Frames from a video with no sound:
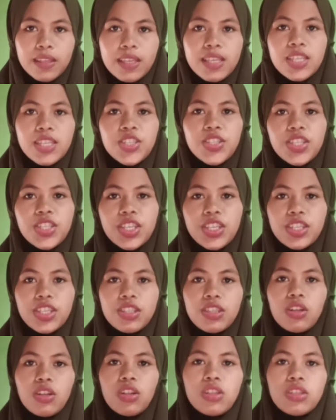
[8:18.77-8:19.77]
She is
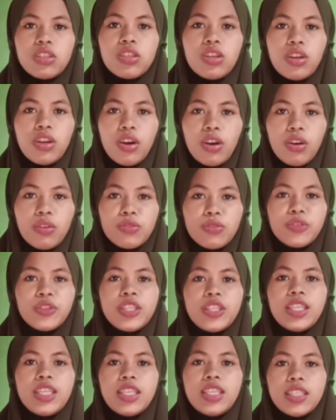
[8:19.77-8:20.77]
also known
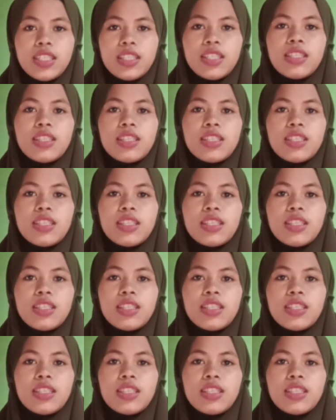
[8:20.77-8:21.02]
in